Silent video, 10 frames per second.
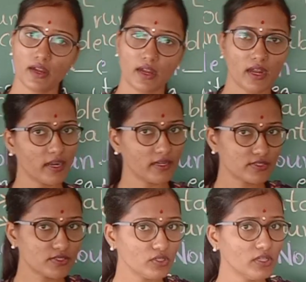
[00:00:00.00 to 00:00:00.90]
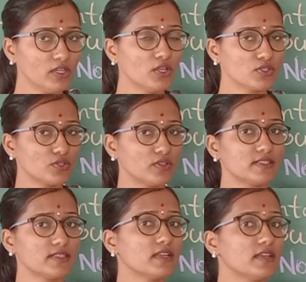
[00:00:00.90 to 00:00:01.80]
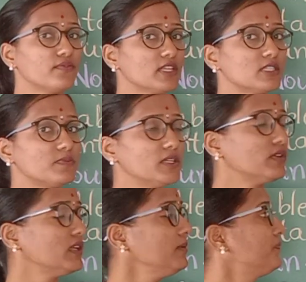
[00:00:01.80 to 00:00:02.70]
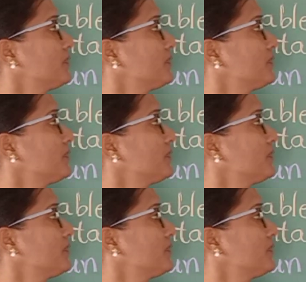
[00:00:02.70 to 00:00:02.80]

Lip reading: Understood? So, this is the difference between